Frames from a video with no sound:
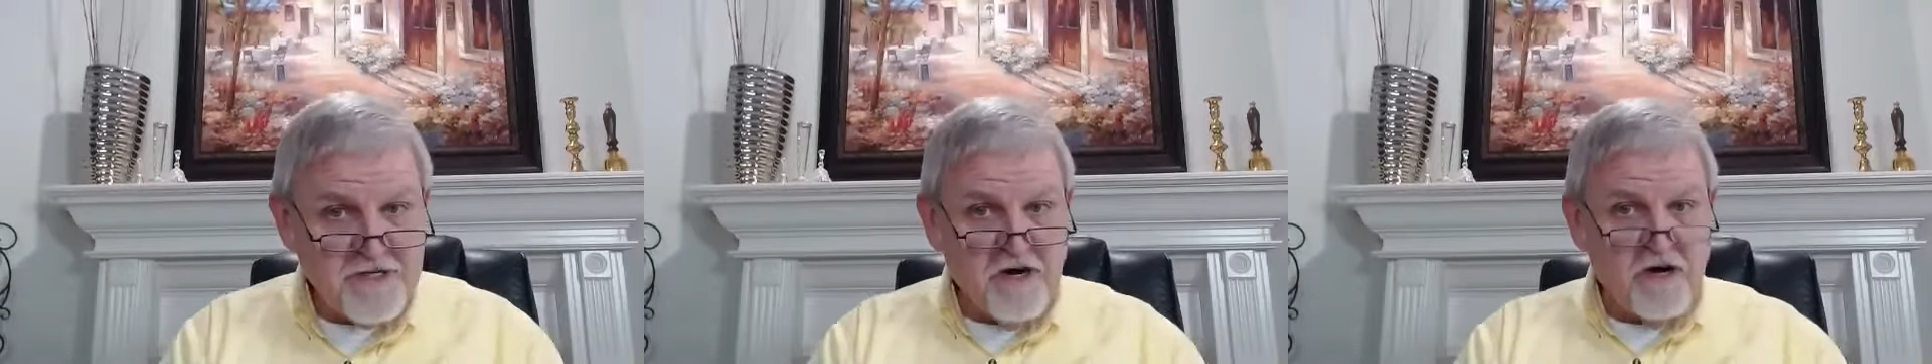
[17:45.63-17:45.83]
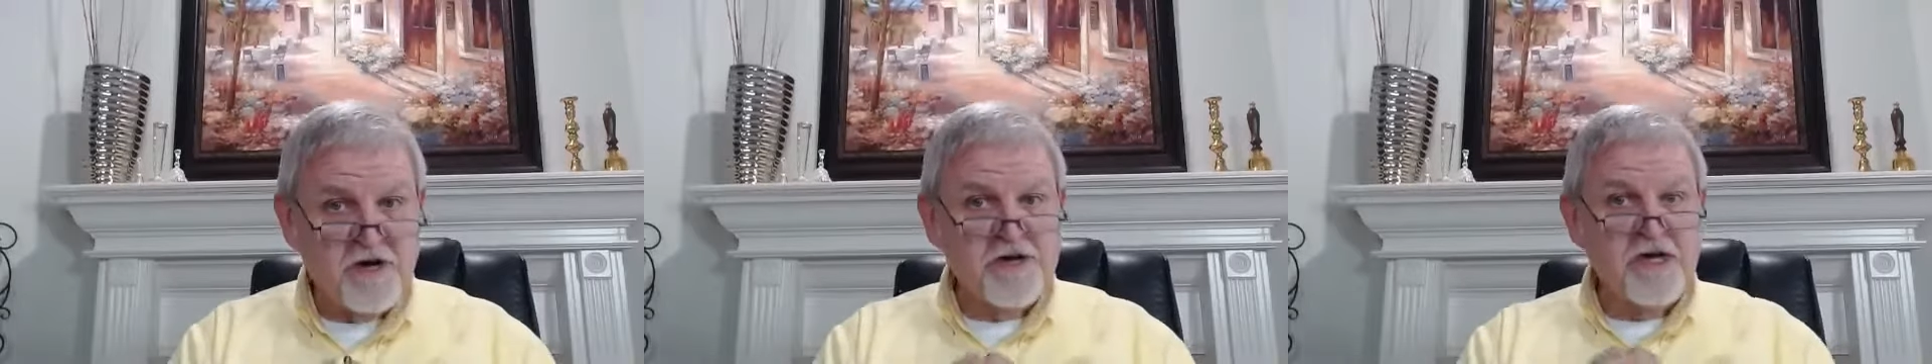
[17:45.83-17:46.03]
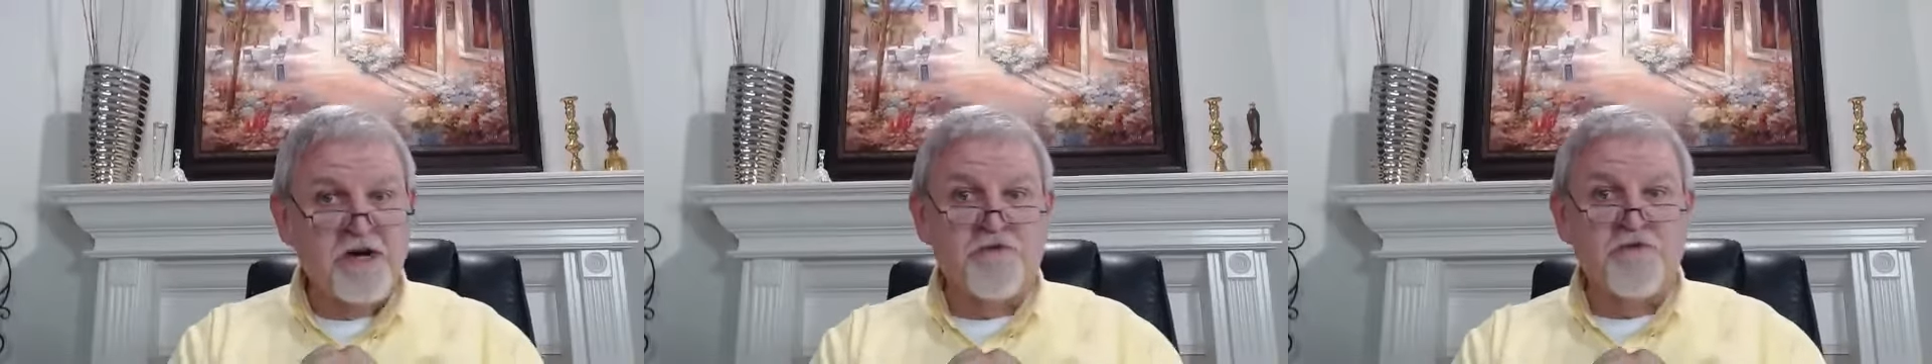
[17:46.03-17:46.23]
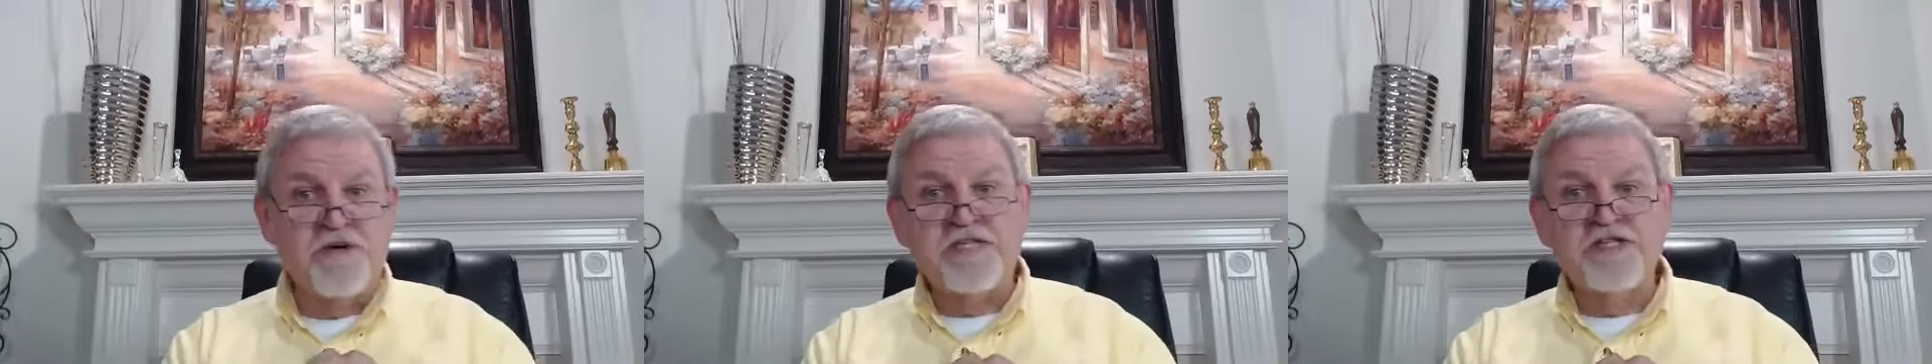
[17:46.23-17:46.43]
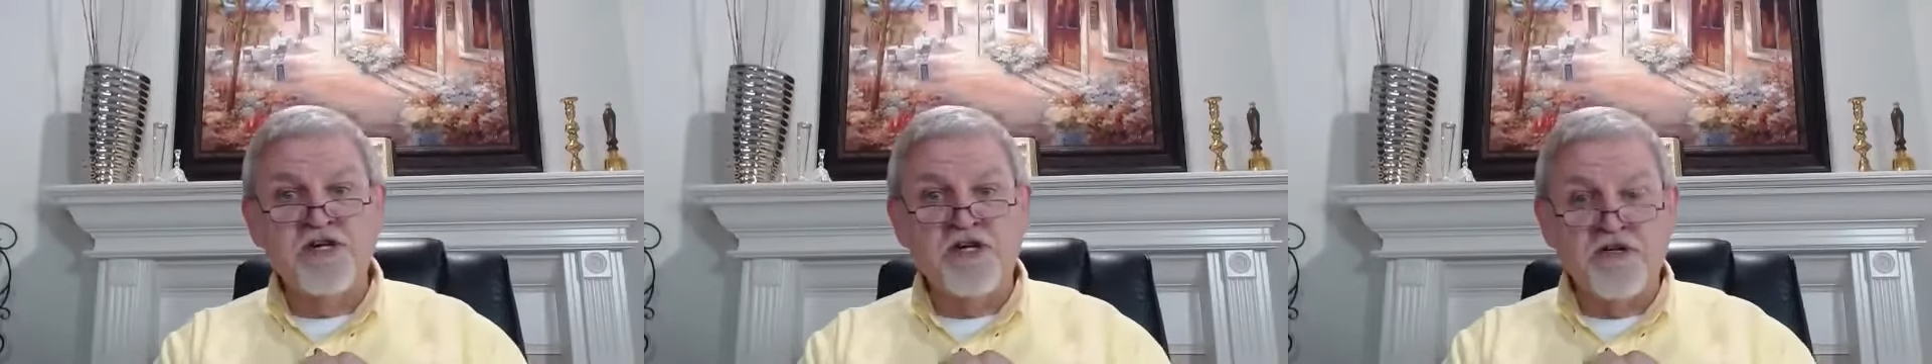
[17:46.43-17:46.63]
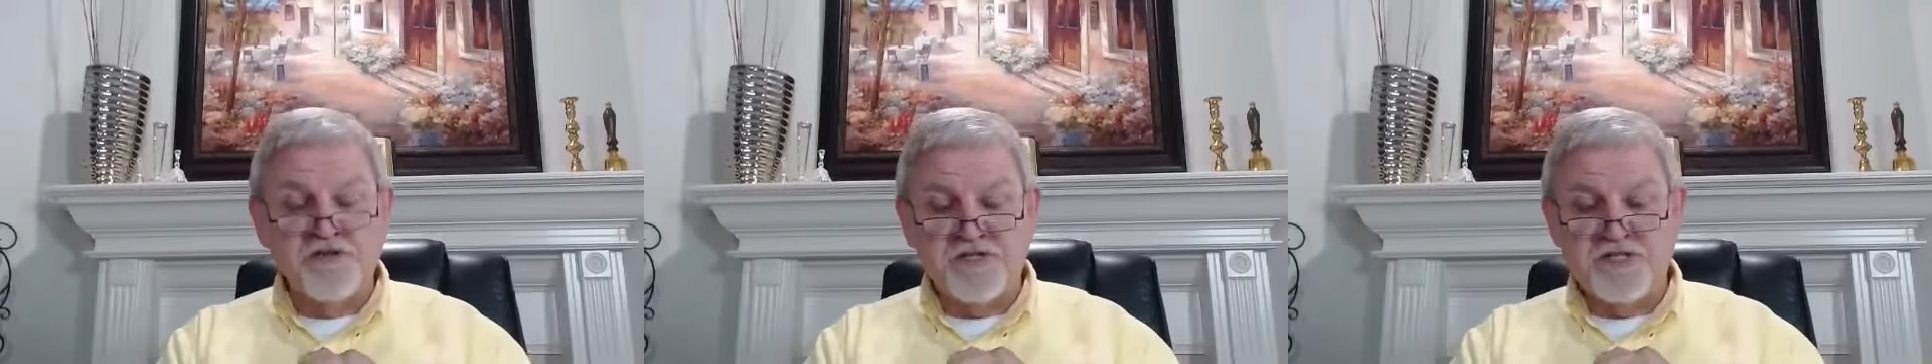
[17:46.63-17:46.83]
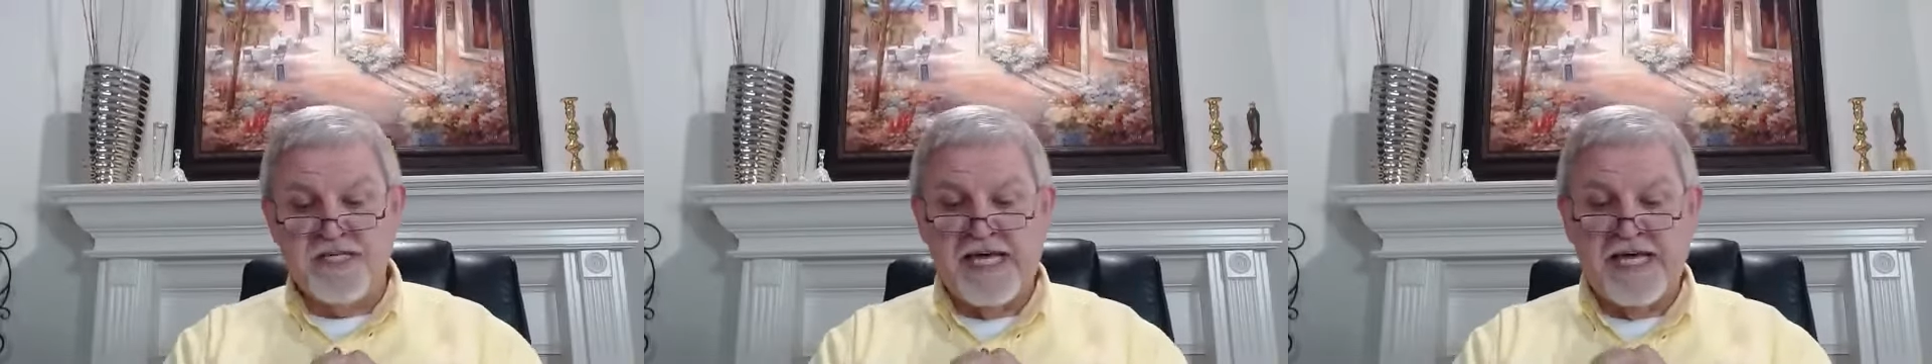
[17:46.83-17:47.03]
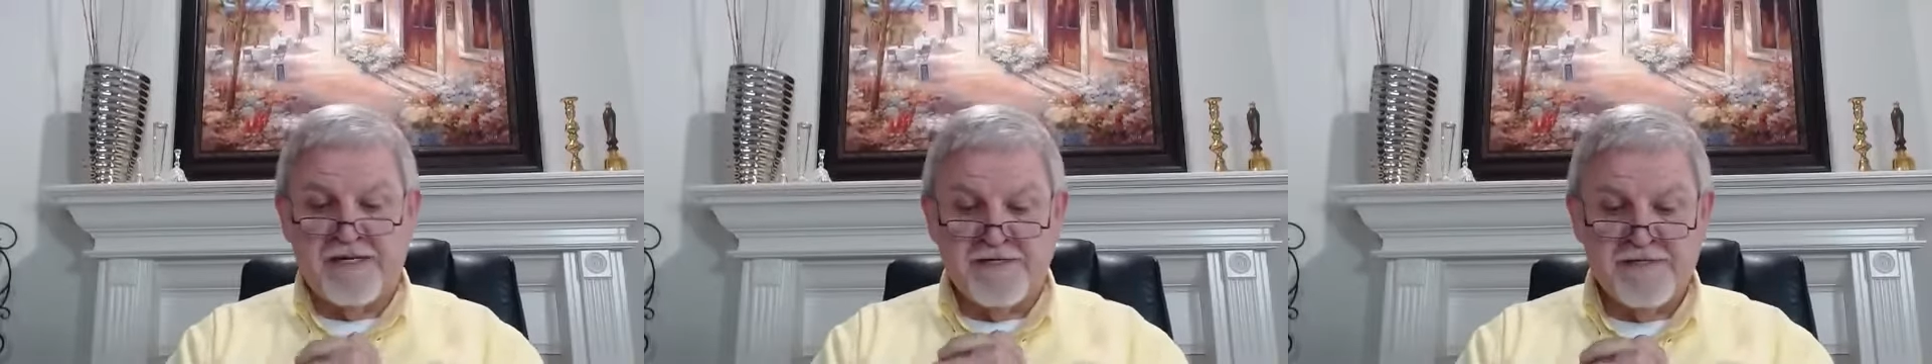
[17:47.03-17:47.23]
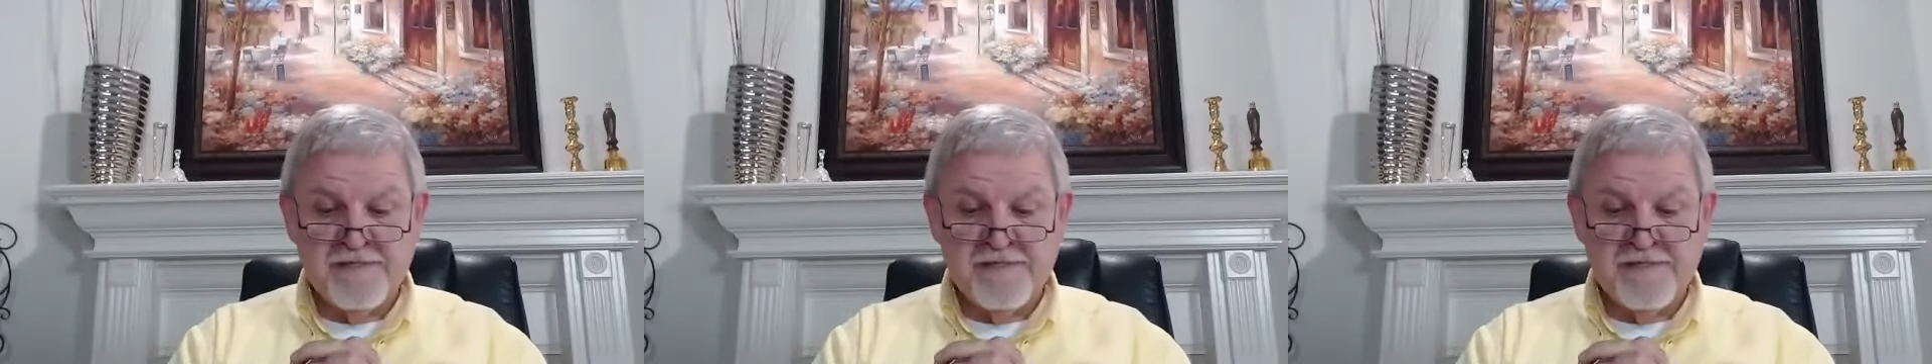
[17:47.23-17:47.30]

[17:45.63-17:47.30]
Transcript: on original sin.